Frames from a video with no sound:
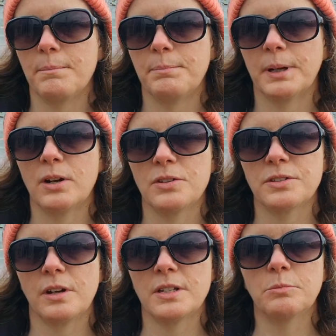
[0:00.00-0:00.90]

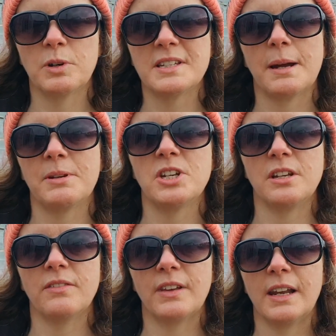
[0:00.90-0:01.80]
because I didn't want to damage
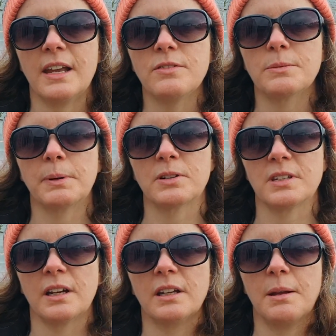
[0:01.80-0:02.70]
any of the leaves, because
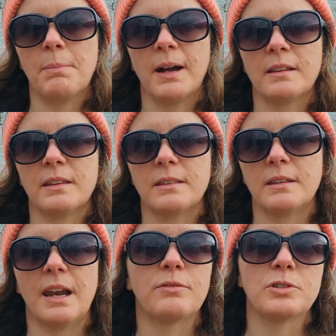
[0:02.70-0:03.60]
that can impact
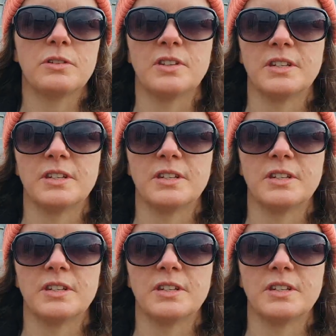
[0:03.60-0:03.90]
the levels of the